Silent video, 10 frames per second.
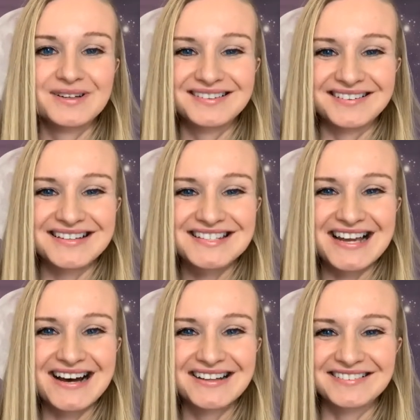as you can
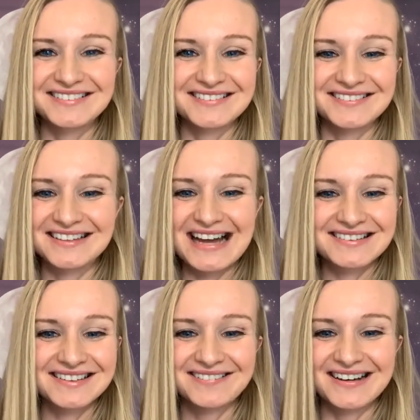tell, there's
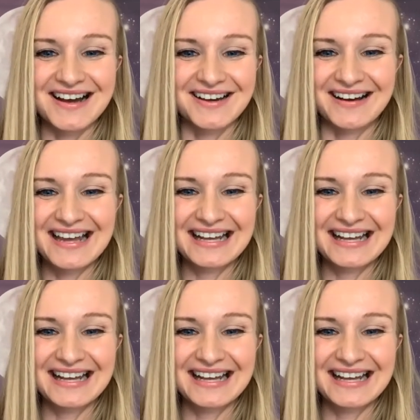lots going on, right?